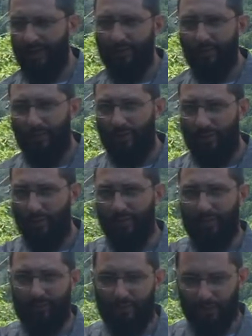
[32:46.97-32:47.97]
okay, you're one of my
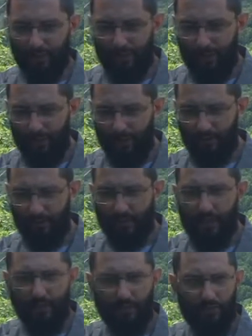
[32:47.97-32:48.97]
ministers of
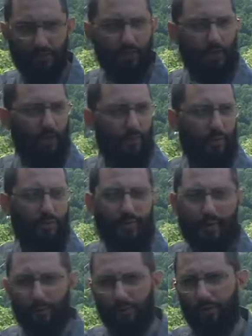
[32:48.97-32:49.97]
reconciliation, but if
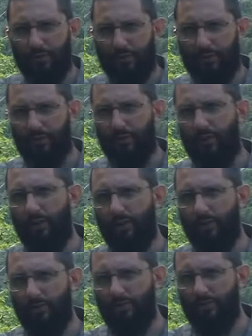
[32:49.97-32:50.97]
that person gets to know
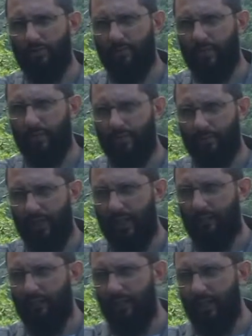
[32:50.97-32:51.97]
you, they get
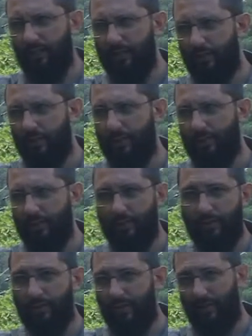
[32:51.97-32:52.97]
saved and they get to know you, they're
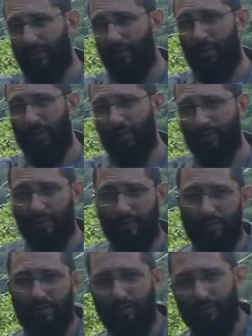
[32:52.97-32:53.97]
going to see the
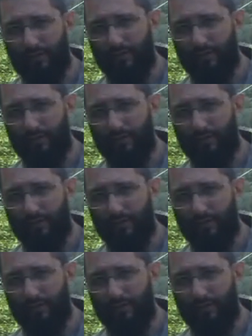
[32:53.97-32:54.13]
hypocrisy in your